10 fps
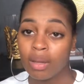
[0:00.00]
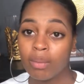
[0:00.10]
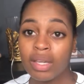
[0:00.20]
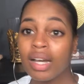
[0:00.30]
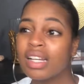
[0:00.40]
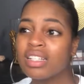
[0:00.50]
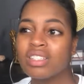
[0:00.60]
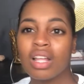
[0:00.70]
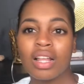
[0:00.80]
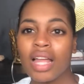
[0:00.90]

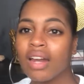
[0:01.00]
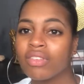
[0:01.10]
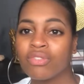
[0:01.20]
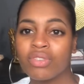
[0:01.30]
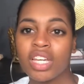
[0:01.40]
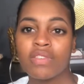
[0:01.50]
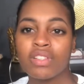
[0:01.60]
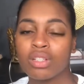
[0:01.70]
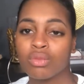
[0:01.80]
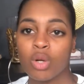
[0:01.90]
Because a lot of the
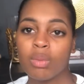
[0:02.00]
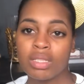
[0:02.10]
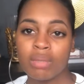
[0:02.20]
flavors and aromas